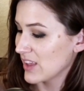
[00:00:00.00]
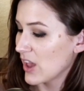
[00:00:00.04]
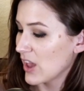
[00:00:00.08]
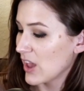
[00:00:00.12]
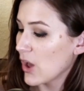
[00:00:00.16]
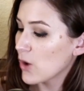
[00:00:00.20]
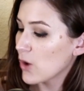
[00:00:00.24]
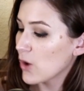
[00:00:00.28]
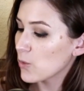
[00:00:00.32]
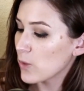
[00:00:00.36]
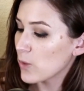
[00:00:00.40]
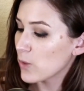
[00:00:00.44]

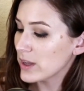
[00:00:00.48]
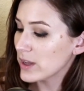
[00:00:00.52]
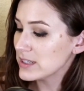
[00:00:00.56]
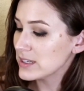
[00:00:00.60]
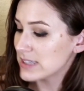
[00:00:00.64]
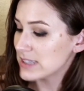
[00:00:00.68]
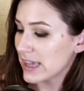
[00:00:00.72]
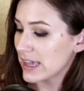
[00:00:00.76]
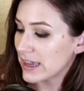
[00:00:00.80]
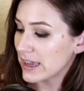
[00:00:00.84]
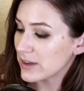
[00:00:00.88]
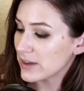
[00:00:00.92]
One
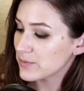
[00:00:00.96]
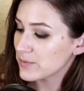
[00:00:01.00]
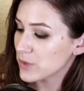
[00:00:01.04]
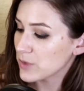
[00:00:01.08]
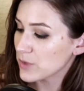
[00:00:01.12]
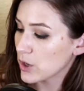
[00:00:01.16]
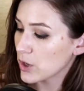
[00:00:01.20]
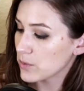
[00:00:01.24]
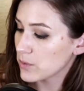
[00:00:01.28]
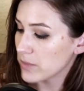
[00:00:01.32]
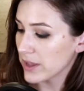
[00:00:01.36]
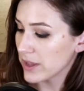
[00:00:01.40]
day,
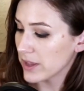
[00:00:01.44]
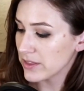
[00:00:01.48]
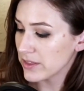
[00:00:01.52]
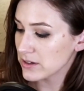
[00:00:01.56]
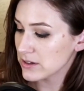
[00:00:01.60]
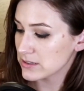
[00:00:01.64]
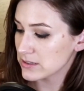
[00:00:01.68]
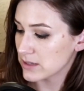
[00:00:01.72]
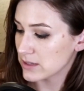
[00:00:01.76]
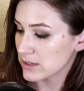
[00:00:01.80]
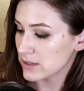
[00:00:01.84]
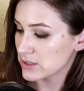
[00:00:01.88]
her mother
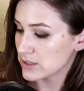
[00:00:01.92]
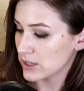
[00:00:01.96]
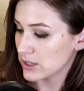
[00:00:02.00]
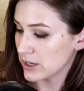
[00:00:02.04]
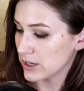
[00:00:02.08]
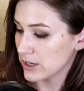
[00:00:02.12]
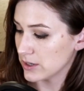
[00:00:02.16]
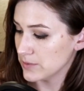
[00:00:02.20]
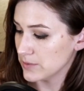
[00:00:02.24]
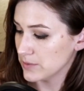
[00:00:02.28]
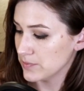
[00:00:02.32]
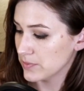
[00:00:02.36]
said to
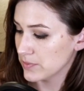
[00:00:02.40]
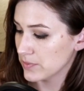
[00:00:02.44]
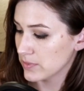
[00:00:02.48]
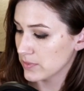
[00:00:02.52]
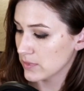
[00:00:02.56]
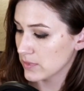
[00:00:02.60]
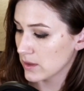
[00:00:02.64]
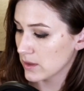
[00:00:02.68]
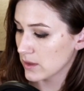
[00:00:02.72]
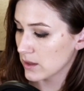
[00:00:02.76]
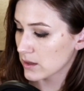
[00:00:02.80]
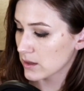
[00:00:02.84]
her,
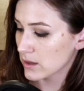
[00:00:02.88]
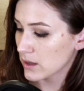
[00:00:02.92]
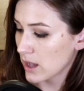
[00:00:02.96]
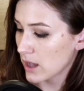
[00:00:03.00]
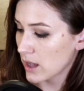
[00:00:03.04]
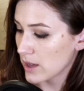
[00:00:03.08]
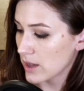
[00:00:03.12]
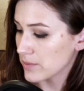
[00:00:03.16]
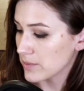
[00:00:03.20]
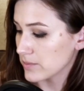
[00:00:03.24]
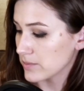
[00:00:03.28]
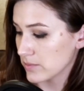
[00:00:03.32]

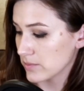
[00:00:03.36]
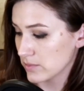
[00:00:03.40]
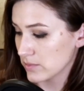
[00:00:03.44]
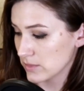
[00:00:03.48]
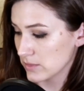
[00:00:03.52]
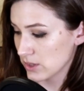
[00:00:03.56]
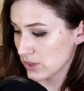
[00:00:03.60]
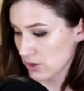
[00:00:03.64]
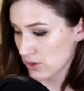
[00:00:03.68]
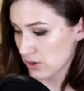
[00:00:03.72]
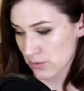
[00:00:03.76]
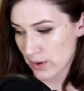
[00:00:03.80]
"Come,
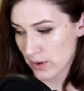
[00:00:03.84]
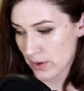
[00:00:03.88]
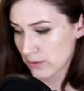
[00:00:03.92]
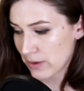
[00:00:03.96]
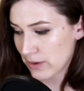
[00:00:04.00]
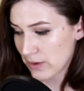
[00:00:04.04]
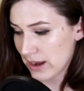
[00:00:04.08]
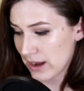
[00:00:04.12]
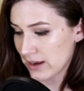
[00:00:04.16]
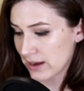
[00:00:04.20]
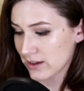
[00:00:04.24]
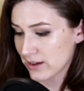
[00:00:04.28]
Little Red
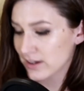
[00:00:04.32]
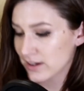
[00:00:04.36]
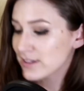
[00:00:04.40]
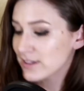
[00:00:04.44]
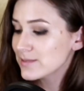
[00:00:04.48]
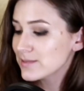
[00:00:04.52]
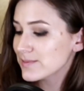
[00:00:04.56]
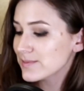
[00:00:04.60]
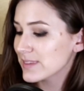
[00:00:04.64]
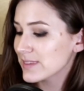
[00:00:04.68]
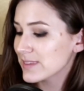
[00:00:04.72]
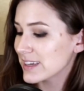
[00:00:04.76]
Riding
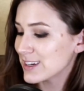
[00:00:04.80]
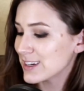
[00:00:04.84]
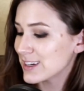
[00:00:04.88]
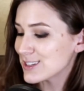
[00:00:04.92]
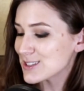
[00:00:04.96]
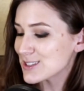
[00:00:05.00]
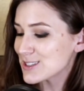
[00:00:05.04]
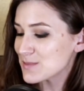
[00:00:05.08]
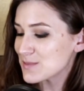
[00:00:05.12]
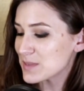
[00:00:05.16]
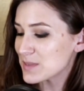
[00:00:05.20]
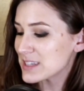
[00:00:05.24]
Hood, here
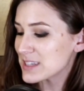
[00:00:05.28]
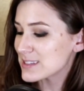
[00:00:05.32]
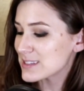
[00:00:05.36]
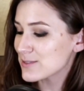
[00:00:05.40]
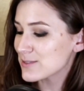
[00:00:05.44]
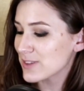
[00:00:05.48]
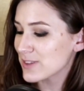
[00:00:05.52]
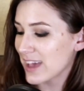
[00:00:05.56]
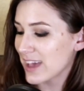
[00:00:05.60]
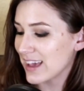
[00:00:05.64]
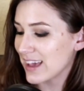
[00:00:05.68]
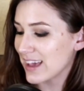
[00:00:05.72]
is a piece of
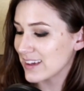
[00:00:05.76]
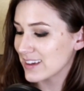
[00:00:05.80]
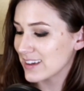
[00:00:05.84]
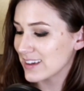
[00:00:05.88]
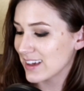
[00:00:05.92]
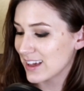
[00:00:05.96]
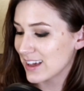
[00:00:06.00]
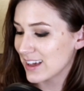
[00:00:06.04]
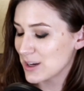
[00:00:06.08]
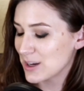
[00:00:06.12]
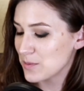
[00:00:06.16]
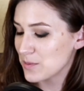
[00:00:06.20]
cake
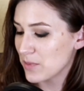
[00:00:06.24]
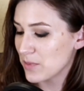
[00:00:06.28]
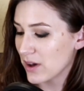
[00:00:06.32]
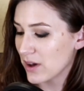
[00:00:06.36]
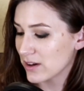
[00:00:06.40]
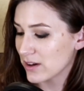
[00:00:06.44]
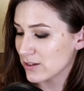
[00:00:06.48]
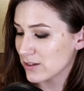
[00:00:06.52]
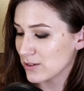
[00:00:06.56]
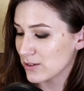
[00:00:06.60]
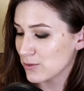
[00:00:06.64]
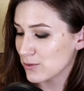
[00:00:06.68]
and a
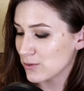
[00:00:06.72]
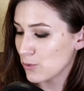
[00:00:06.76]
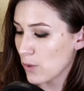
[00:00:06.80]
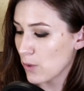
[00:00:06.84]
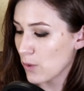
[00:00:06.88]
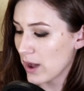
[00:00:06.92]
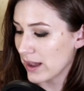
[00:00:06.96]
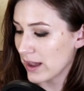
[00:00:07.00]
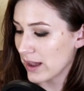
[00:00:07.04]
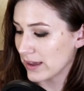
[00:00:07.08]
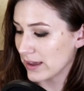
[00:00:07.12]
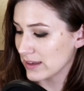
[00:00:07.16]
bottle of
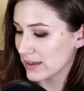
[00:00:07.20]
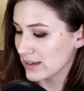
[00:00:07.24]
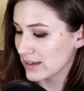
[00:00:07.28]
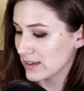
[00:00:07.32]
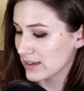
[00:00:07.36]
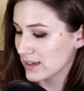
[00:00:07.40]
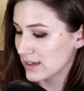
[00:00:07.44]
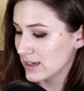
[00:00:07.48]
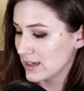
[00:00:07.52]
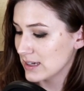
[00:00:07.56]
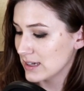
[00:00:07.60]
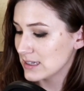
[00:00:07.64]
wine.
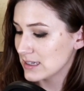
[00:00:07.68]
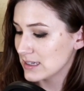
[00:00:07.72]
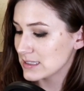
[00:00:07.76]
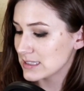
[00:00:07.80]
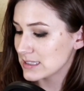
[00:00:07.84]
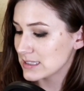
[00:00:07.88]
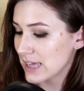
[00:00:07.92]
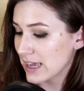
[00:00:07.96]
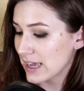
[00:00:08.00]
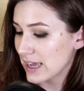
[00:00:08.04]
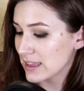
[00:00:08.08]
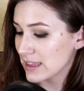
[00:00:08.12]

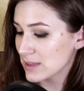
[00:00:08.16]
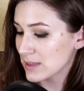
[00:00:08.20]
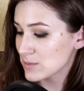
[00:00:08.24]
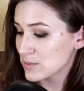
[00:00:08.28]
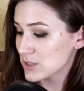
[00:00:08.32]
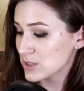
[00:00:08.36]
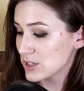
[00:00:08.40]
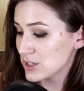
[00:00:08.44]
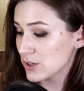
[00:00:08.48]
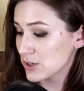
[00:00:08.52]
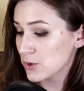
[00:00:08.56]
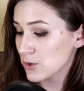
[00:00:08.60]
Take them
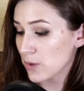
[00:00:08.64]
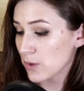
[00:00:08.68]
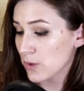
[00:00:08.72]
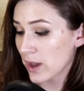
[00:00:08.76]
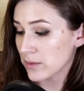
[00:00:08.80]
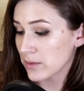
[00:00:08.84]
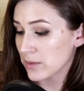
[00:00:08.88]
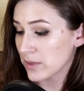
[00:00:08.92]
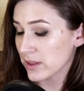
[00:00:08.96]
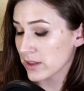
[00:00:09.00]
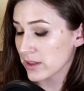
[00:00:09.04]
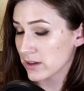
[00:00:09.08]
to your
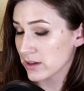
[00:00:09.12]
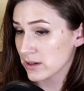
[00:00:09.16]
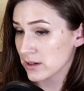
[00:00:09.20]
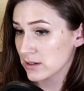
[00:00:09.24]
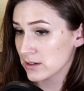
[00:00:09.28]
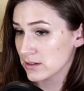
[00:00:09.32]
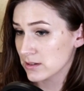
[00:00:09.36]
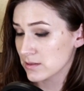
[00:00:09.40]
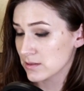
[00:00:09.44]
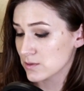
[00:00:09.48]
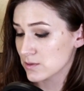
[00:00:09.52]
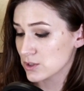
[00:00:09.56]
grandmother.
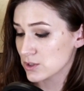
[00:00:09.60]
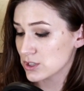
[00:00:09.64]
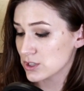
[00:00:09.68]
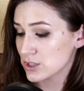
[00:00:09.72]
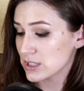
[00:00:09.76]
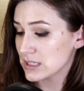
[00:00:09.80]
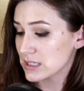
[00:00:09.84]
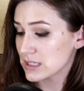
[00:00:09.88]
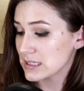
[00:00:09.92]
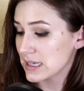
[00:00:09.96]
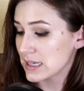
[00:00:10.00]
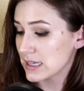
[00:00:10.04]
She
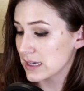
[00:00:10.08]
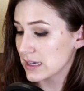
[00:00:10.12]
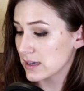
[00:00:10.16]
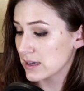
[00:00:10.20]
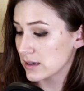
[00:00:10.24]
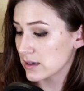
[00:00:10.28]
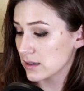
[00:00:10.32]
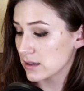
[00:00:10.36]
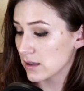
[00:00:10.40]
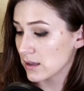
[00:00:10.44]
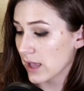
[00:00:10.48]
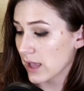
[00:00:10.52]
is
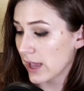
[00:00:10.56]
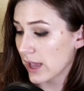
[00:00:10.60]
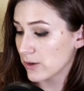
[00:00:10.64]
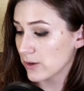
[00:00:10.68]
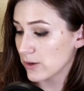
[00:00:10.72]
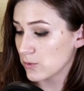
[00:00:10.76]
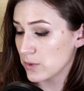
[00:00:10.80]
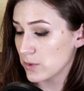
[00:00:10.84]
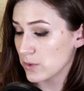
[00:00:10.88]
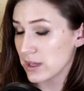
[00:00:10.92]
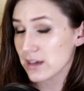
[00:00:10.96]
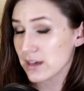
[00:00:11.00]
ill
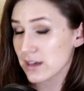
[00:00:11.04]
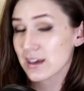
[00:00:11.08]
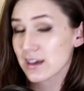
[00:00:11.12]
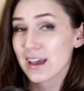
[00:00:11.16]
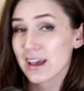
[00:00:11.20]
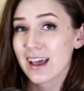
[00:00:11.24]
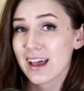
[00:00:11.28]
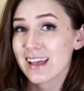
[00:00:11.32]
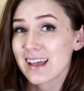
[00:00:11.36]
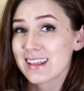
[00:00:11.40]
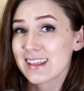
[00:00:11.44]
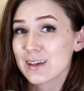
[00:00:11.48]
and weak,
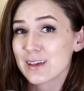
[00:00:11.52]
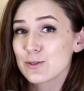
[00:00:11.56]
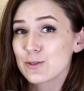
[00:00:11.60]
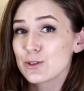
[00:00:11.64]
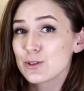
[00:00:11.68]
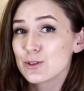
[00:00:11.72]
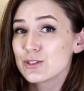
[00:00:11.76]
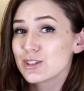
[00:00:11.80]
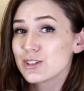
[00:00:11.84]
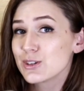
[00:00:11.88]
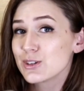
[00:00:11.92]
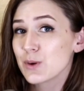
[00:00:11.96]
and they will
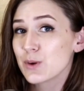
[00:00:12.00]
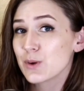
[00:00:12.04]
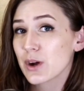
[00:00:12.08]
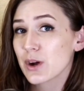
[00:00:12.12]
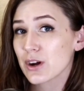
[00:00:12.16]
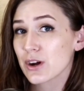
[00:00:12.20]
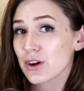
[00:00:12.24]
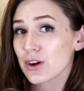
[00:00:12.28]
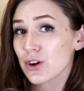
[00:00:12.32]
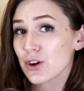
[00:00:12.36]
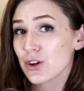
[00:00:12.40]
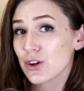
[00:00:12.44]
do
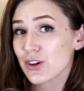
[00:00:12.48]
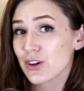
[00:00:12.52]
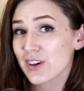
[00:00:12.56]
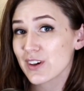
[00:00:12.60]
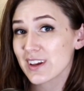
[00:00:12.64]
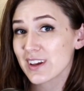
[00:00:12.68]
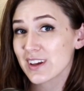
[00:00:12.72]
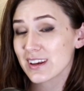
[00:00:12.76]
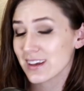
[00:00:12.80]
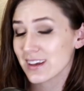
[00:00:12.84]
her good.